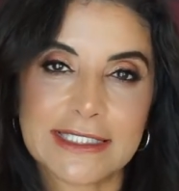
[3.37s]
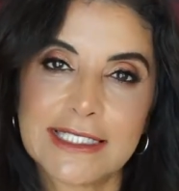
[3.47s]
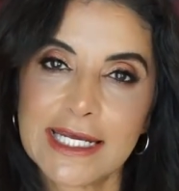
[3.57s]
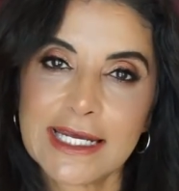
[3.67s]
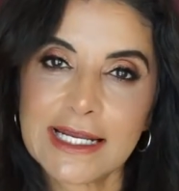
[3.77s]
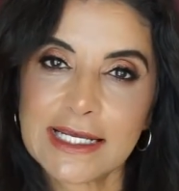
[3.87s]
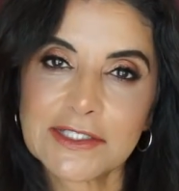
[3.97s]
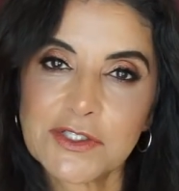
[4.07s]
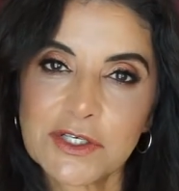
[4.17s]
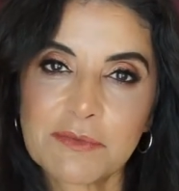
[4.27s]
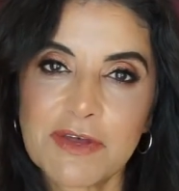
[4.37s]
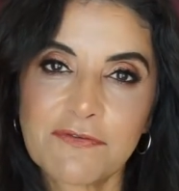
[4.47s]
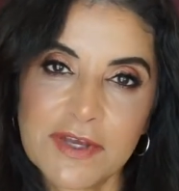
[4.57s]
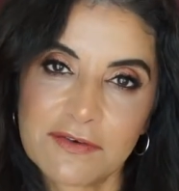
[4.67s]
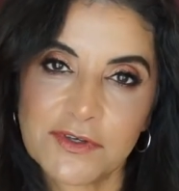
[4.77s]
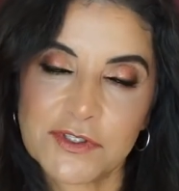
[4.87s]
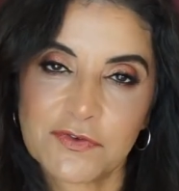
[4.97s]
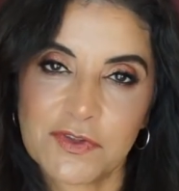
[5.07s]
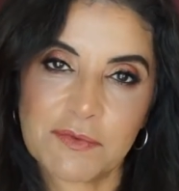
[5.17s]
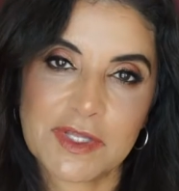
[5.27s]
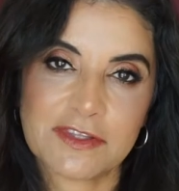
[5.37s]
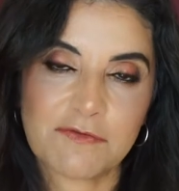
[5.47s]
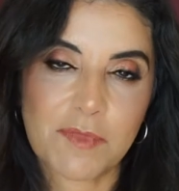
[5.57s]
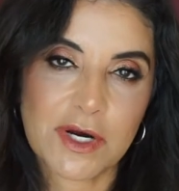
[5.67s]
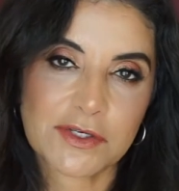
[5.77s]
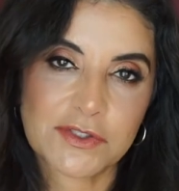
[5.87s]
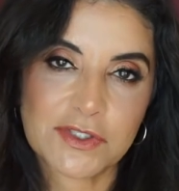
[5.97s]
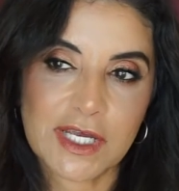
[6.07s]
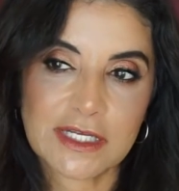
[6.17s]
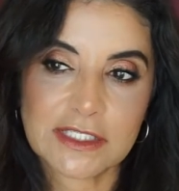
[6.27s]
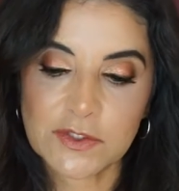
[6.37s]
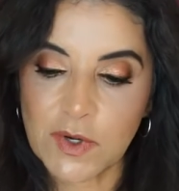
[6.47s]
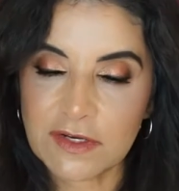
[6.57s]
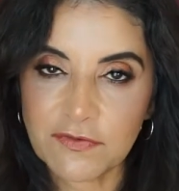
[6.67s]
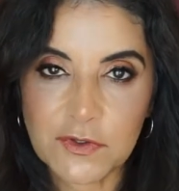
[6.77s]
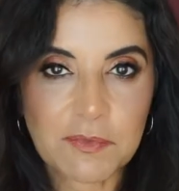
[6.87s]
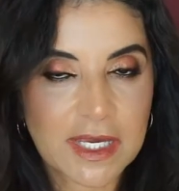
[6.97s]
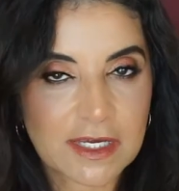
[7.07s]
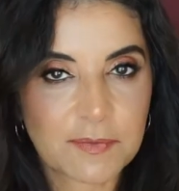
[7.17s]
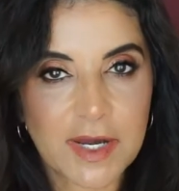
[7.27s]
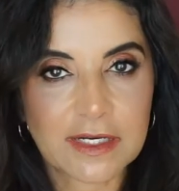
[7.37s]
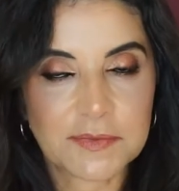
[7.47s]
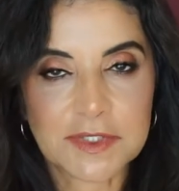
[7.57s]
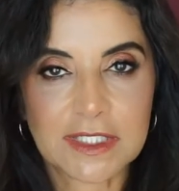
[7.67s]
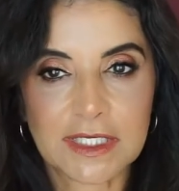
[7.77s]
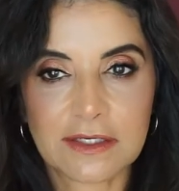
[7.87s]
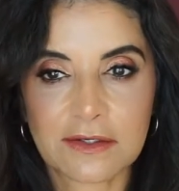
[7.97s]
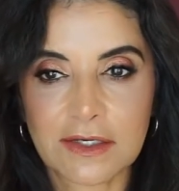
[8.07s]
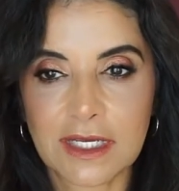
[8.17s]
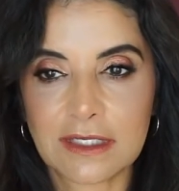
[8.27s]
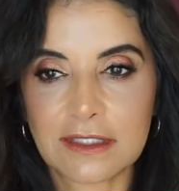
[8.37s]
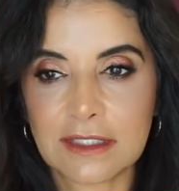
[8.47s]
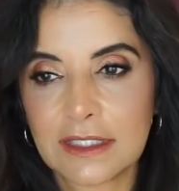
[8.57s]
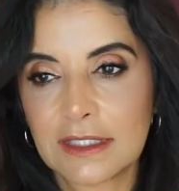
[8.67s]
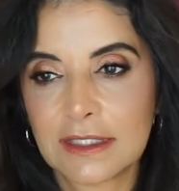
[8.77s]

Today I'd like to show you my favorites for the month of March, and it's quite a few makeup items in here and,